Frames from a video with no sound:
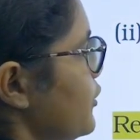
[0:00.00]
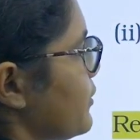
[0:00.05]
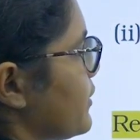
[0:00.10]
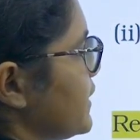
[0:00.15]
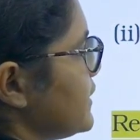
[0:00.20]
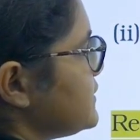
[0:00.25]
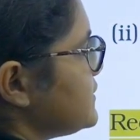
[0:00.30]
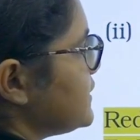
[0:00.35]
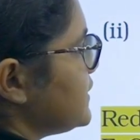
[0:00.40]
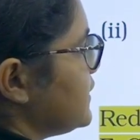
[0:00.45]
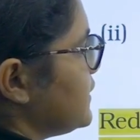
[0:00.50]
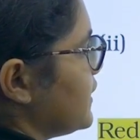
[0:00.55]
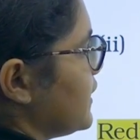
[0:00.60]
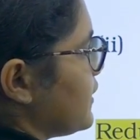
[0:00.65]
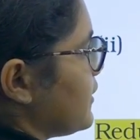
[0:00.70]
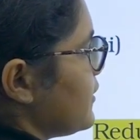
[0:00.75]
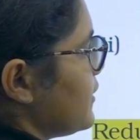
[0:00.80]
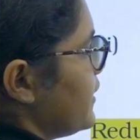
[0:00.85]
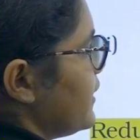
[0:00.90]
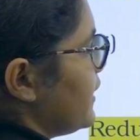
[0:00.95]
you can see
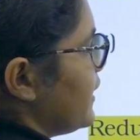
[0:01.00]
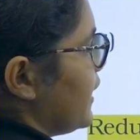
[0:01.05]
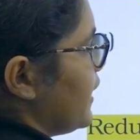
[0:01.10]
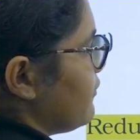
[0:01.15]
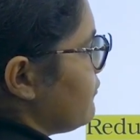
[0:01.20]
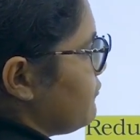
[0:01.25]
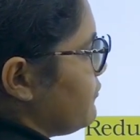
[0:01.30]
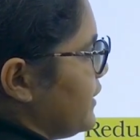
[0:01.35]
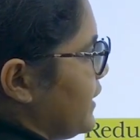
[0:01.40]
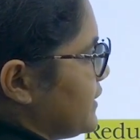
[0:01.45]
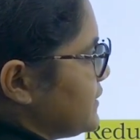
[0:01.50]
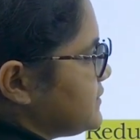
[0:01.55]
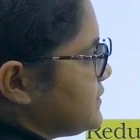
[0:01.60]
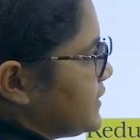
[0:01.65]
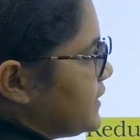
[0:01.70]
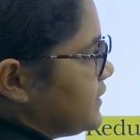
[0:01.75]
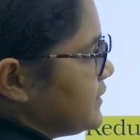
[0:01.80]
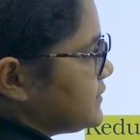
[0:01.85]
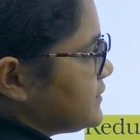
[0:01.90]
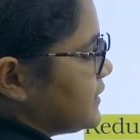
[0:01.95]
here
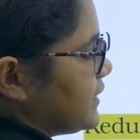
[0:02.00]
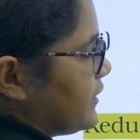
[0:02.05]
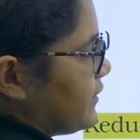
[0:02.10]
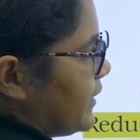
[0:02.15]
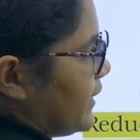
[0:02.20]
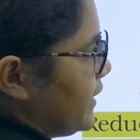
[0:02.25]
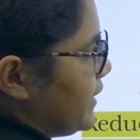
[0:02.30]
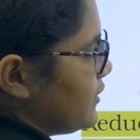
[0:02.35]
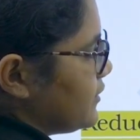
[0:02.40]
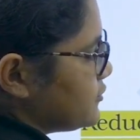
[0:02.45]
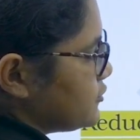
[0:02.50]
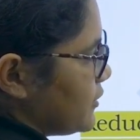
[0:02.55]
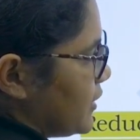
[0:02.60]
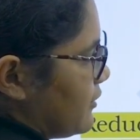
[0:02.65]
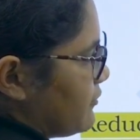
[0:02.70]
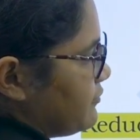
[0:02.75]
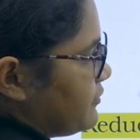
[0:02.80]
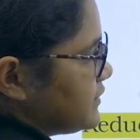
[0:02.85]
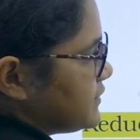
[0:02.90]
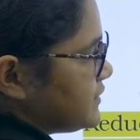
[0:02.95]
FeHCl is there right so
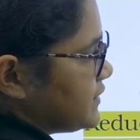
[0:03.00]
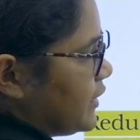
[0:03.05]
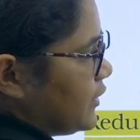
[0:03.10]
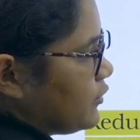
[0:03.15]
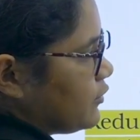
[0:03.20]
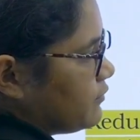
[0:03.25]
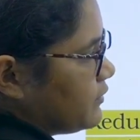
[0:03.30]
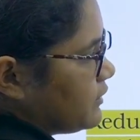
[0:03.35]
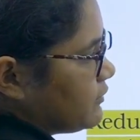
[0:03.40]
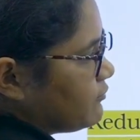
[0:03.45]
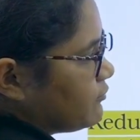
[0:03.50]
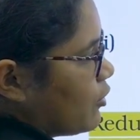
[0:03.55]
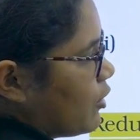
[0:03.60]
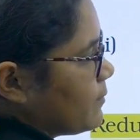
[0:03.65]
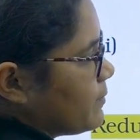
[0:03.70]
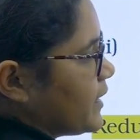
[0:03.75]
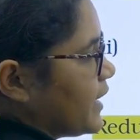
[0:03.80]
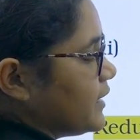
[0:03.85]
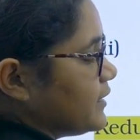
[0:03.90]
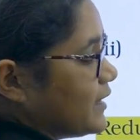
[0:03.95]
FeCl2 will
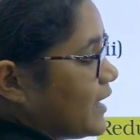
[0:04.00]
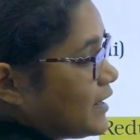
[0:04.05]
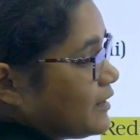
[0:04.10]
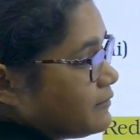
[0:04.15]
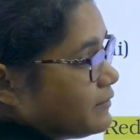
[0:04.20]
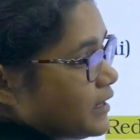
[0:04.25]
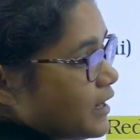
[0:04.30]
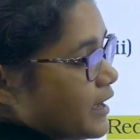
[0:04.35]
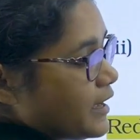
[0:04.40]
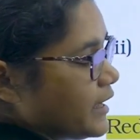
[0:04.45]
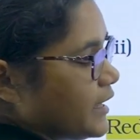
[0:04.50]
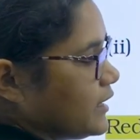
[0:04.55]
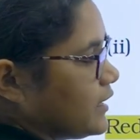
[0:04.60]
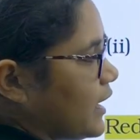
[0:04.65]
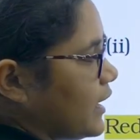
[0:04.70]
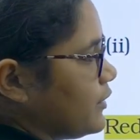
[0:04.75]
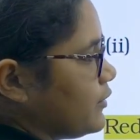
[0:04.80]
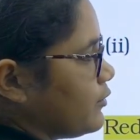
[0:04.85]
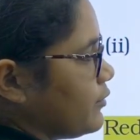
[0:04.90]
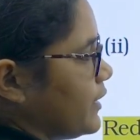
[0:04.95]
form and that will again
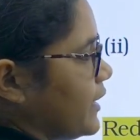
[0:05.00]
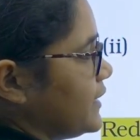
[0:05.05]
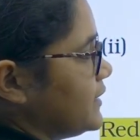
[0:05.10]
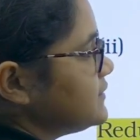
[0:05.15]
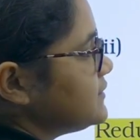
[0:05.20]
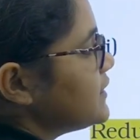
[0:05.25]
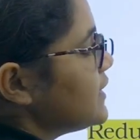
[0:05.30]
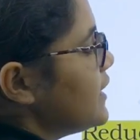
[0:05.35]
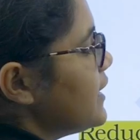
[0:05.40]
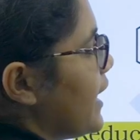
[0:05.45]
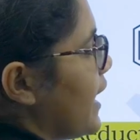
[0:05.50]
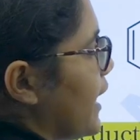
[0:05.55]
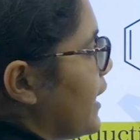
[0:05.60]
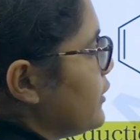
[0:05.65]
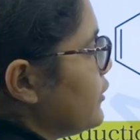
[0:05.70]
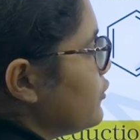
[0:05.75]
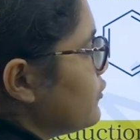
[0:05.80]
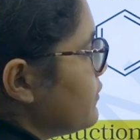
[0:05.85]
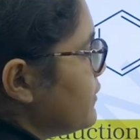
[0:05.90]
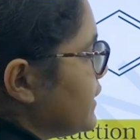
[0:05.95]
hydrolyze
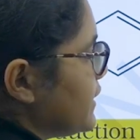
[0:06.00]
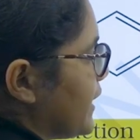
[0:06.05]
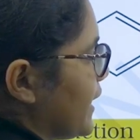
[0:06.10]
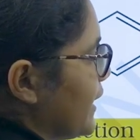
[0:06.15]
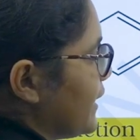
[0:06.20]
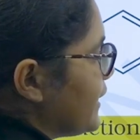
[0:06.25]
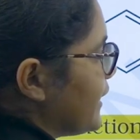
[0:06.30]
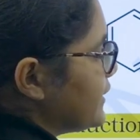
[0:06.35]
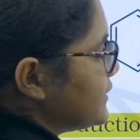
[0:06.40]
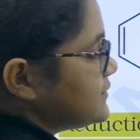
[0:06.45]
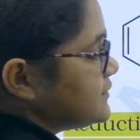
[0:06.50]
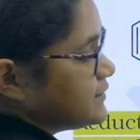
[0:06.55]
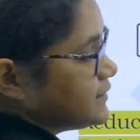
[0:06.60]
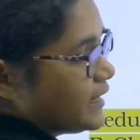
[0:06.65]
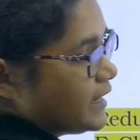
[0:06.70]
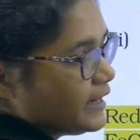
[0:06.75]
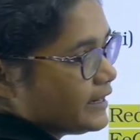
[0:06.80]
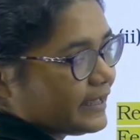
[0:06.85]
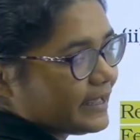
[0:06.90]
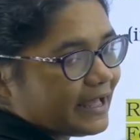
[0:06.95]
and you will get
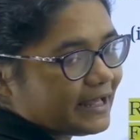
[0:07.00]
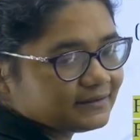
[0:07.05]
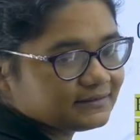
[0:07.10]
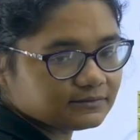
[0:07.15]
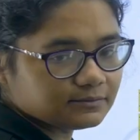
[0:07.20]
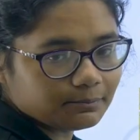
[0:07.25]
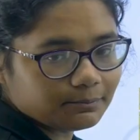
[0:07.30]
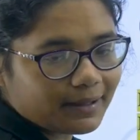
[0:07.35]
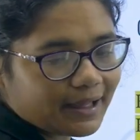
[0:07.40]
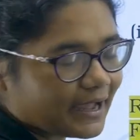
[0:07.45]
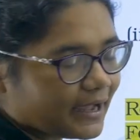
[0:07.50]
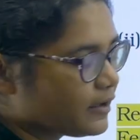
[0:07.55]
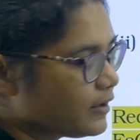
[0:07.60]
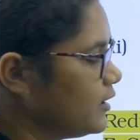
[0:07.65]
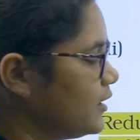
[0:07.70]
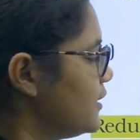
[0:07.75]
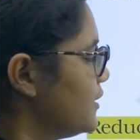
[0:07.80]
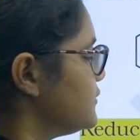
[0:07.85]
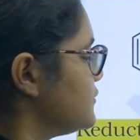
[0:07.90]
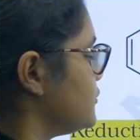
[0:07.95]
HCl gas
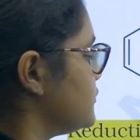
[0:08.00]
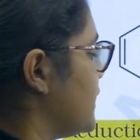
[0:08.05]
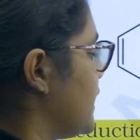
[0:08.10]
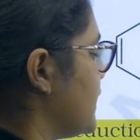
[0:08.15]
back so